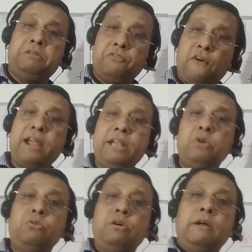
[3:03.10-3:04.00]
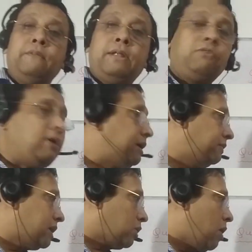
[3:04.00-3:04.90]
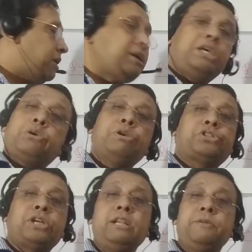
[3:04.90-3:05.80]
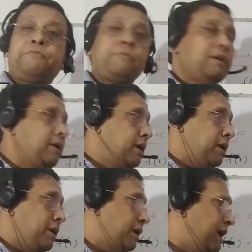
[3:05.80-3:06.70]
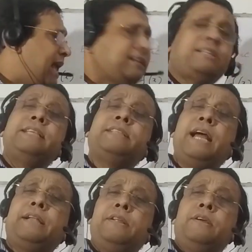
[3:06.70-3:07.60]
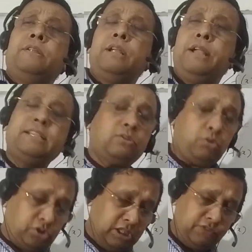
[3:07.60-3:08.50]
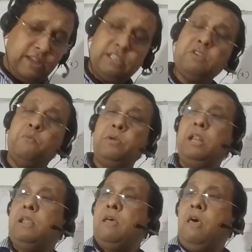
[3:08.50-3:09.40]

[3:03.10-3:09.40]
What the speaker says: defined you, that what is a quadratic equation. Next is that the next question is very simple.